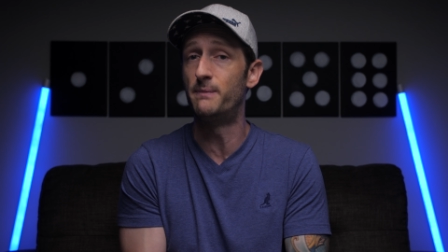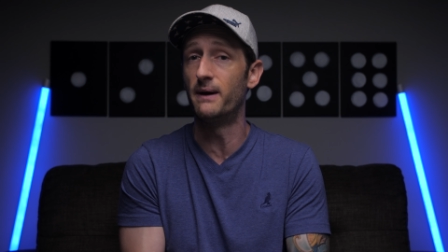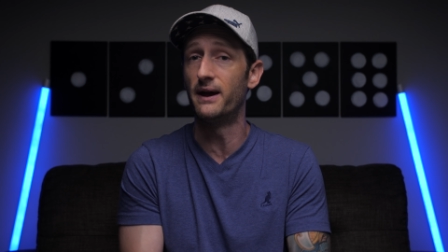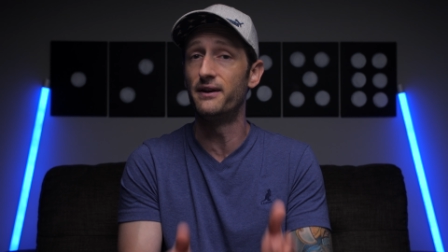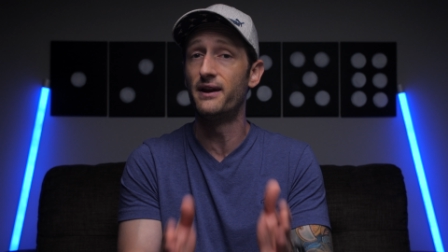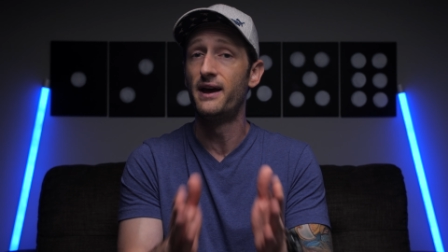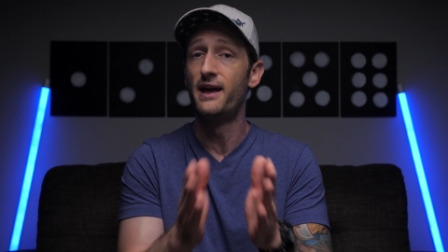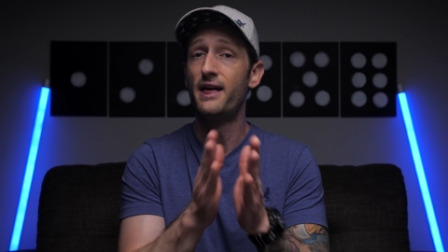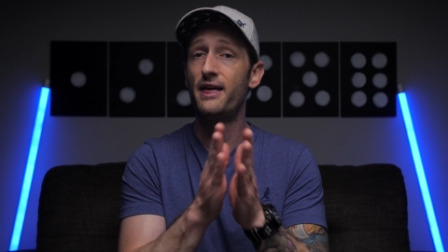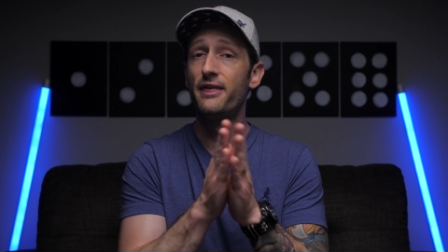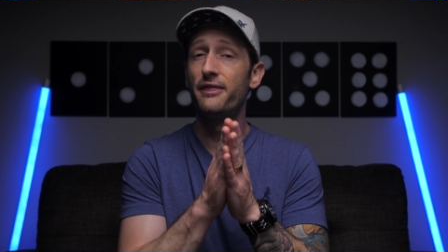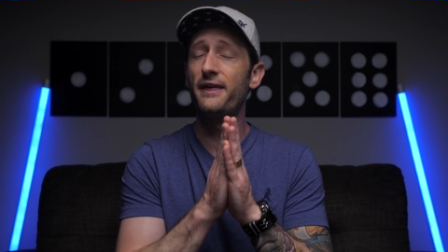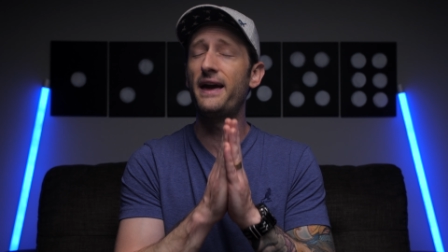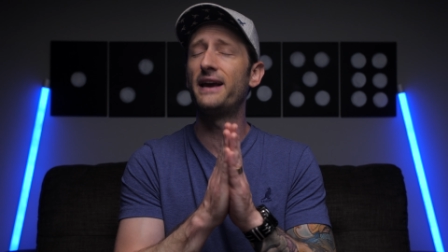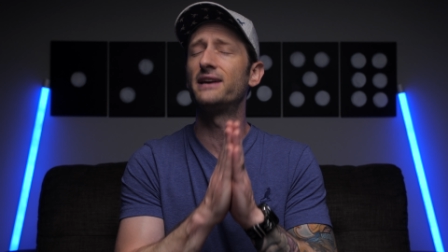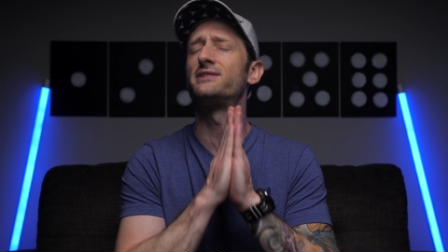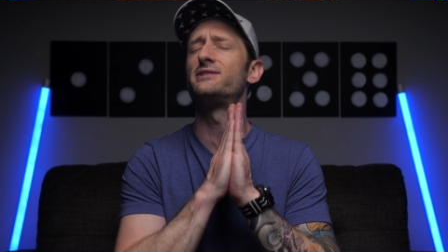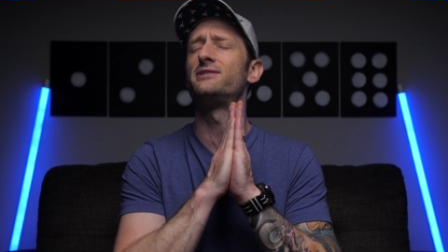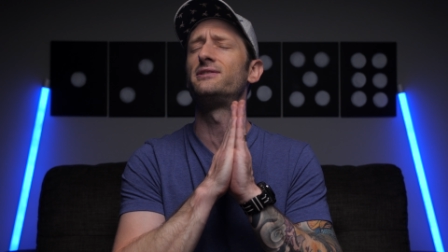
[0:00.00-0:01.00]
But
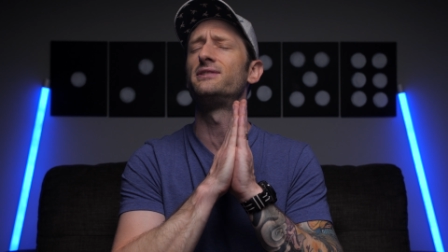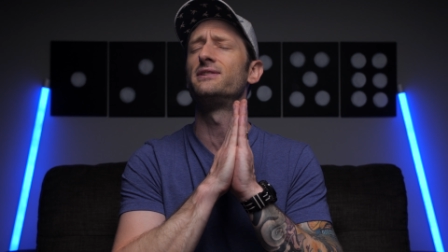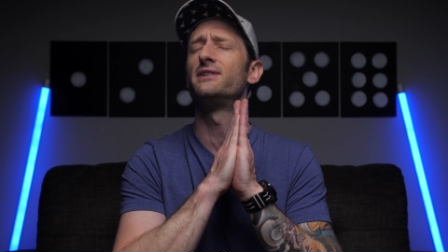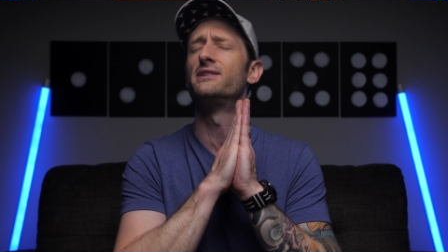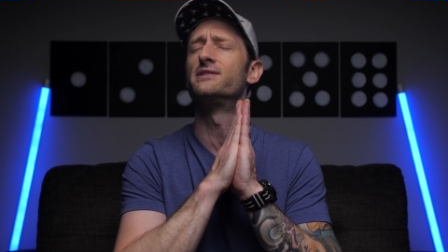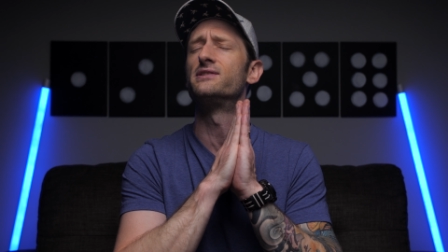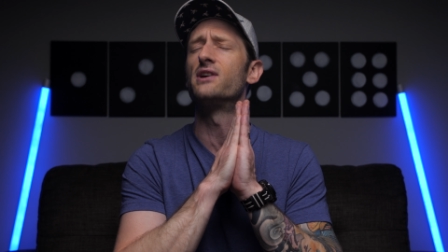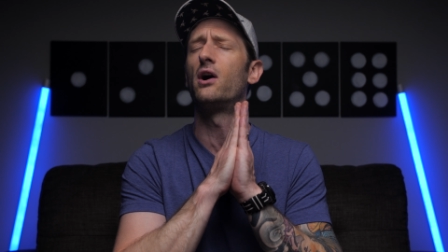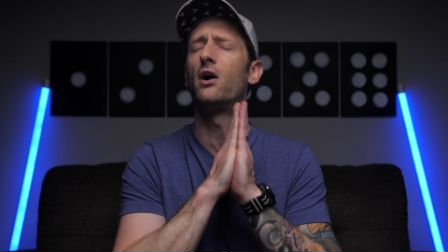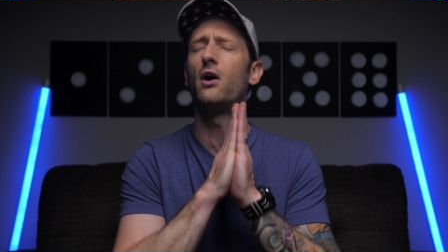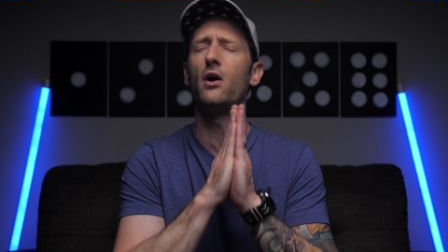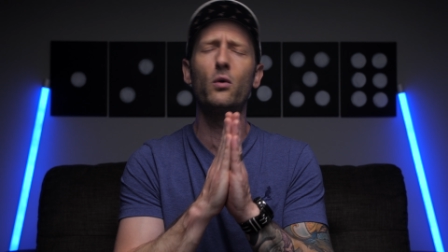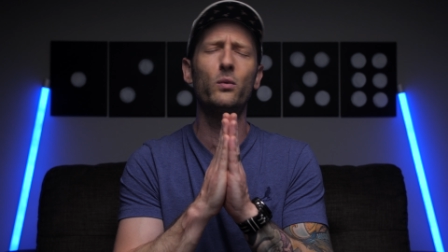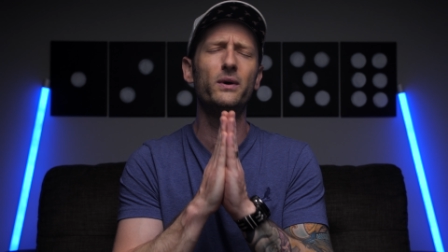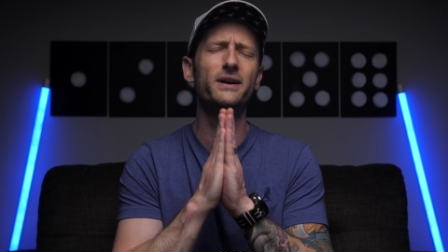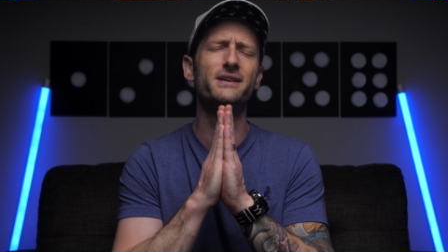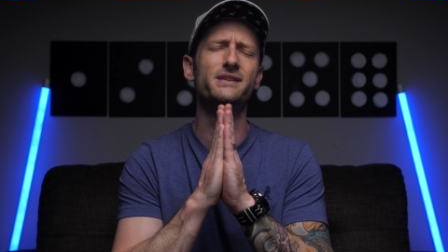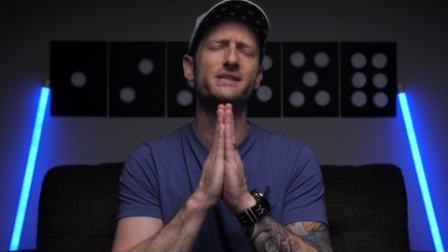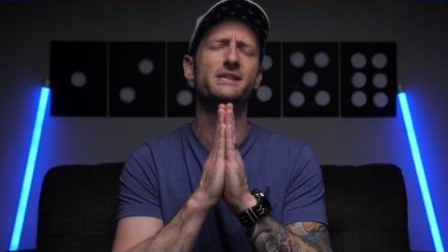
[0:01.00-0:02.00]
thanks as
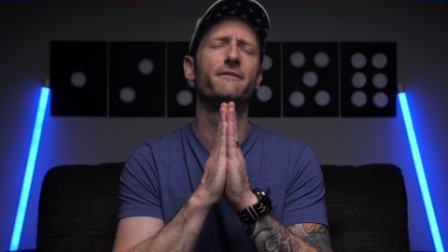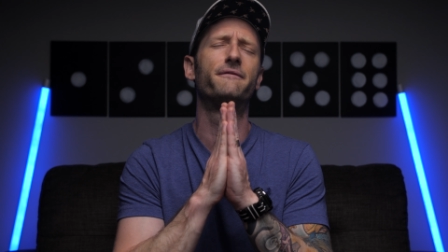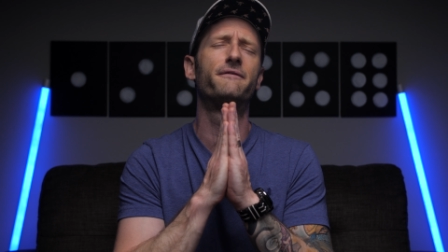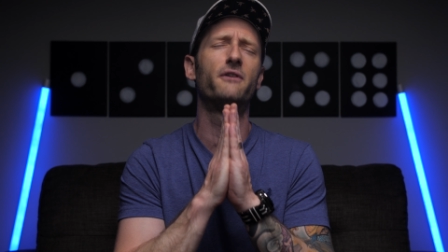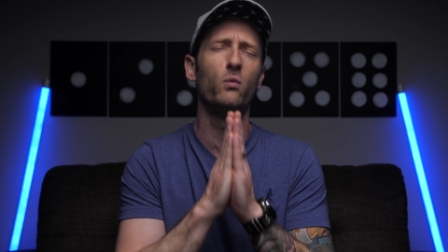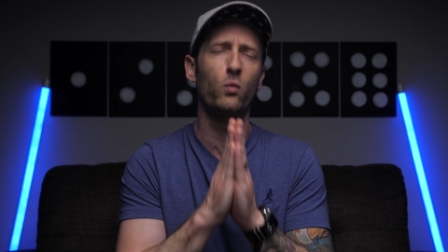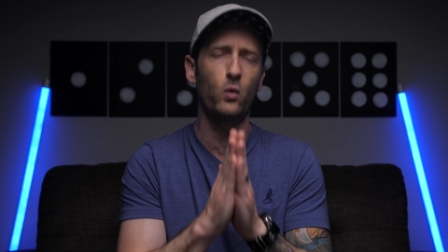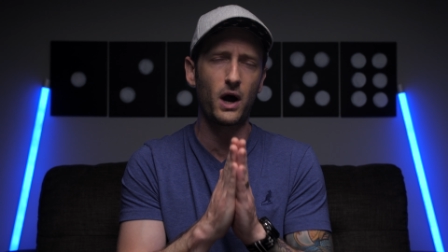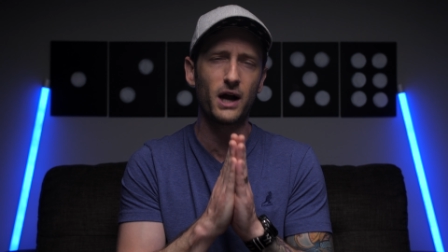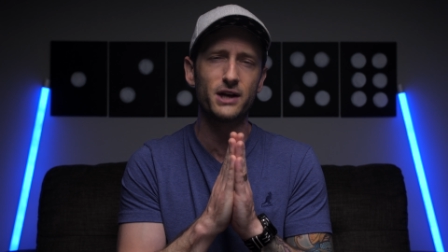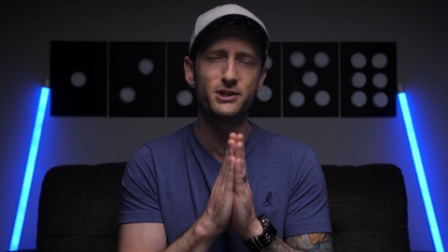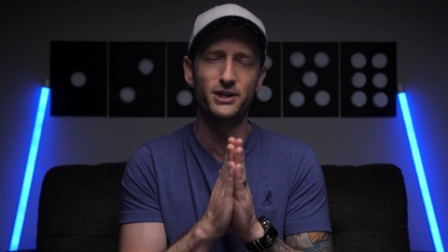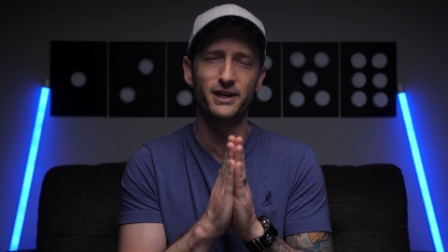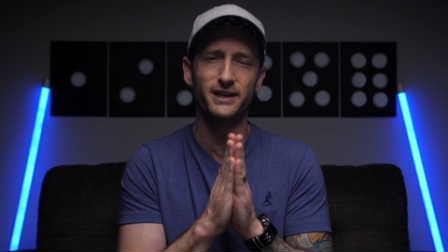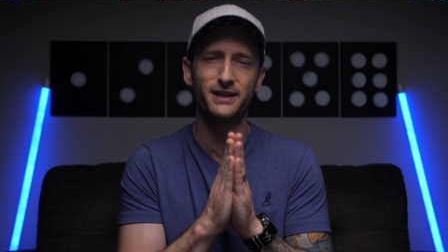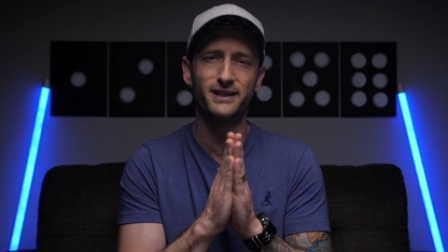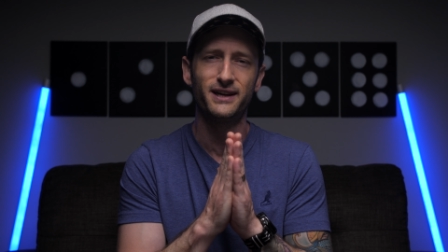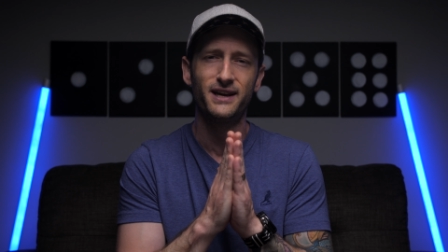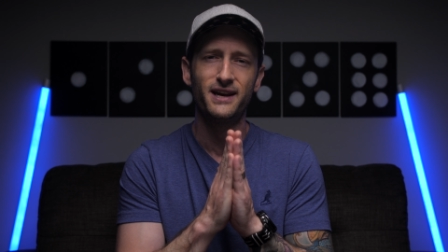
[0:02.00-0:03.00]
always for
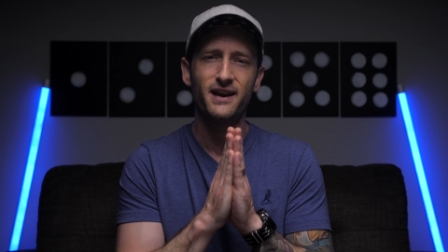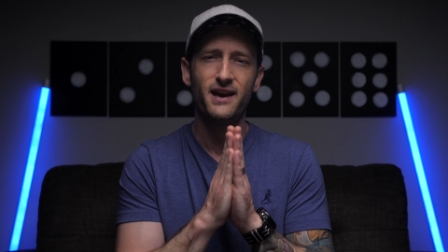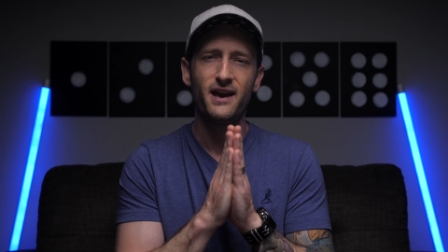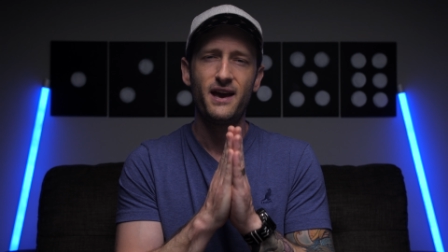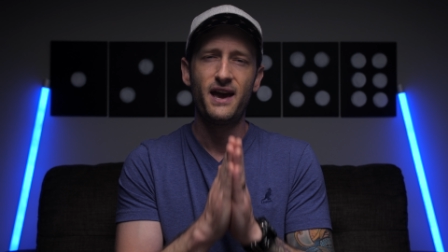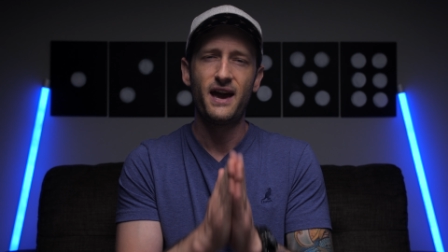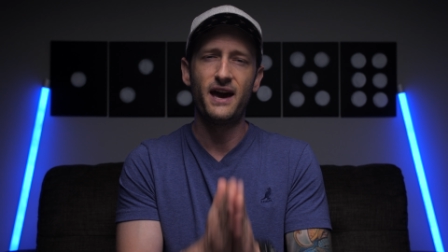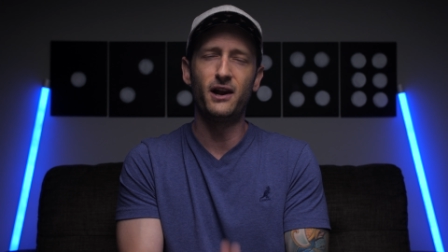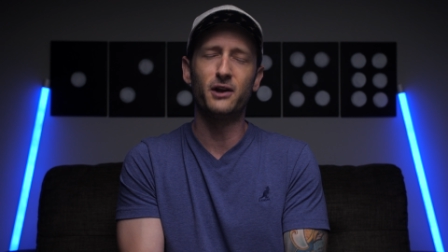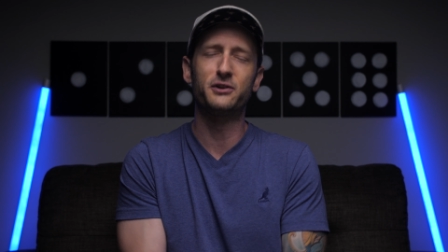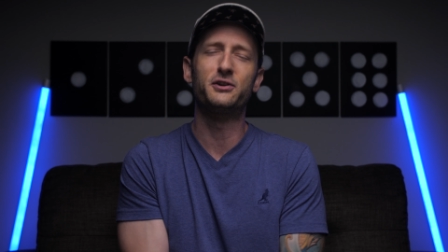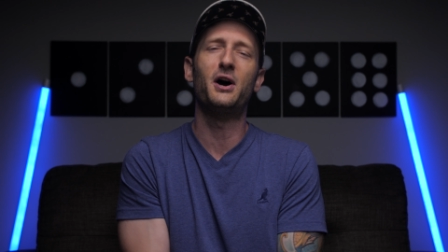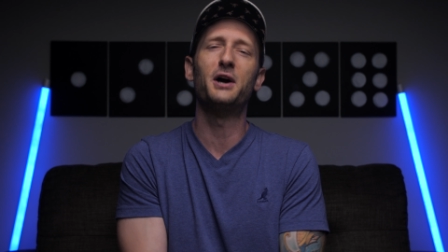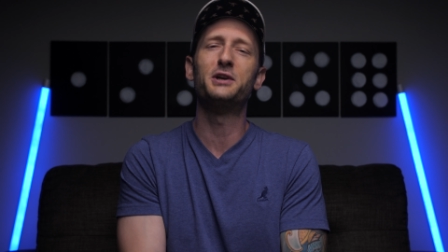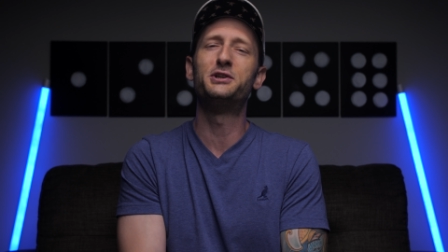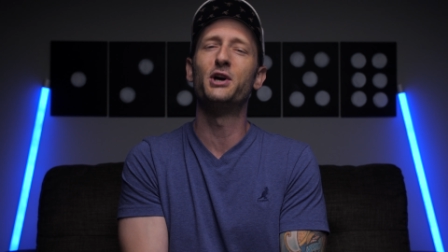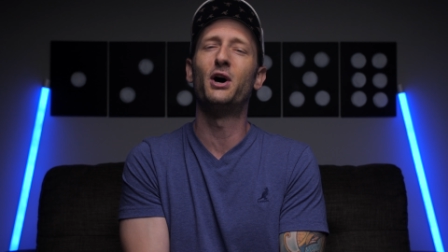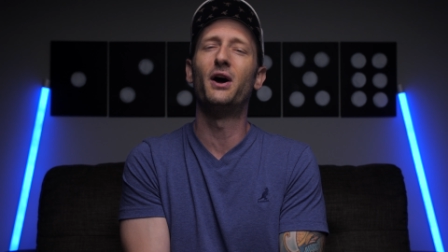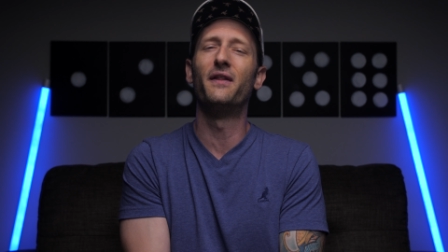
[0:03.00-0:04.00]
watching, and I'll
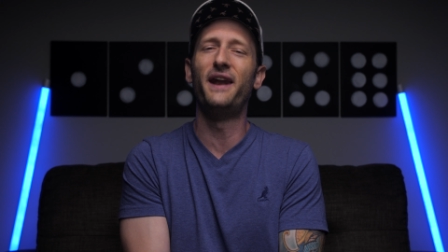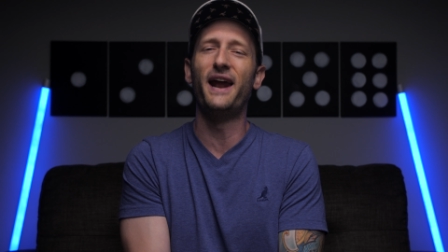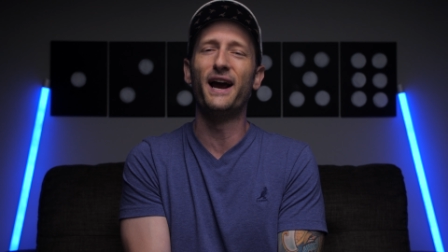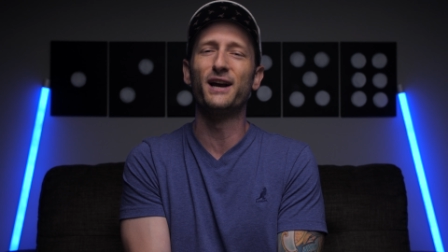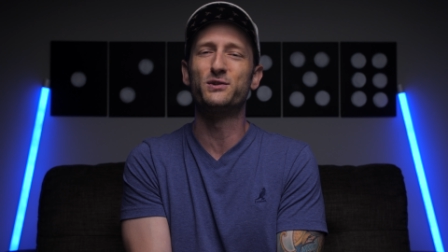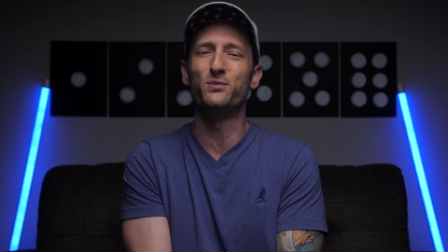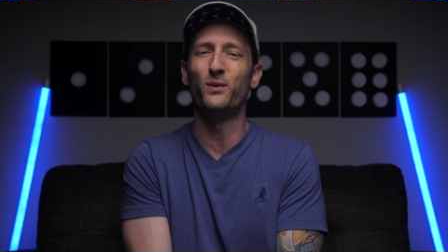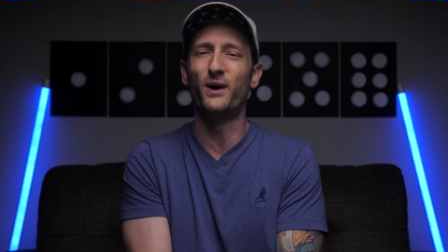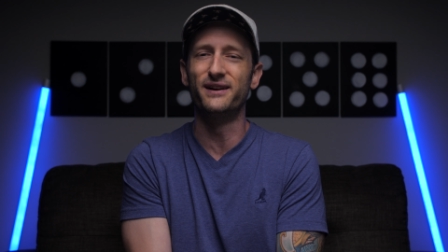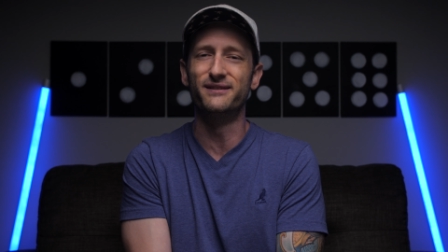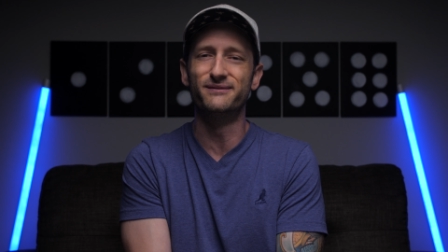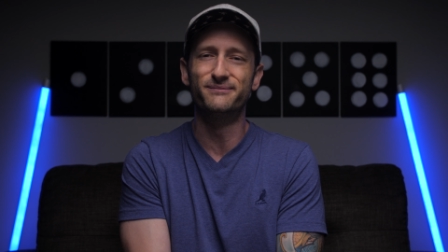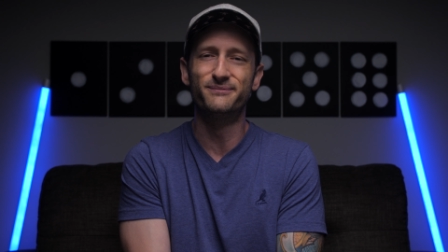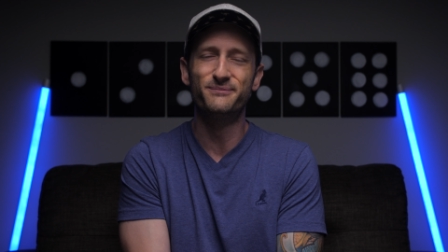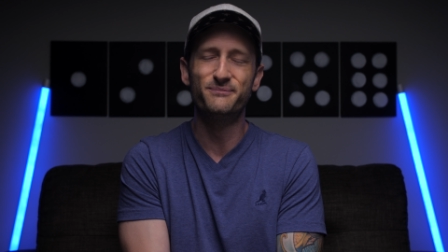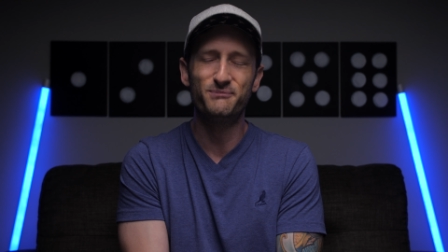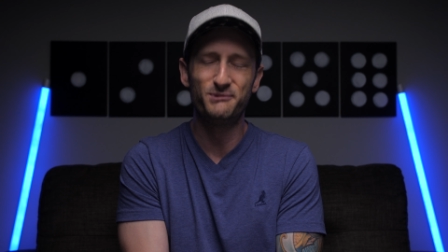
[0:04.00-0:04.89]
talk to y'all in the next one.